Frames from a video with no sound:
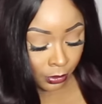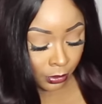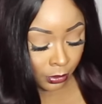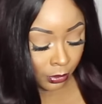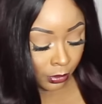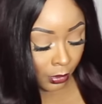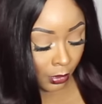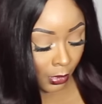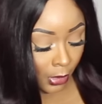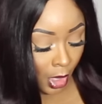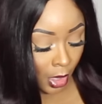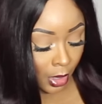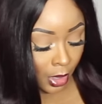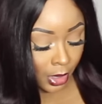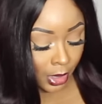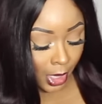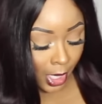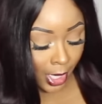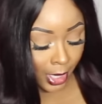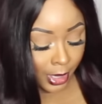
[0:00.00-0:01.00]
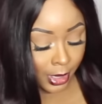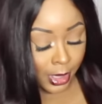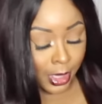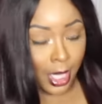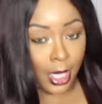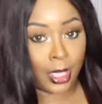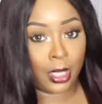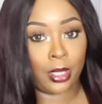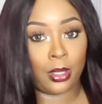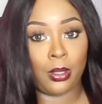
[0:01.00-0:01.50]
the tag is
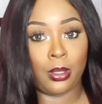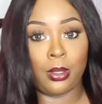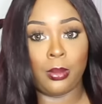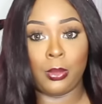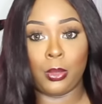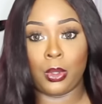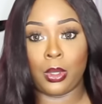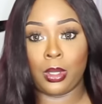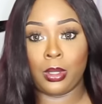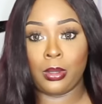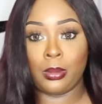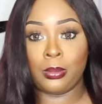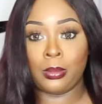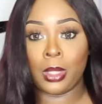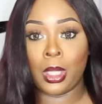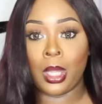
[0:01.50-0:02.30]
not in here anymore.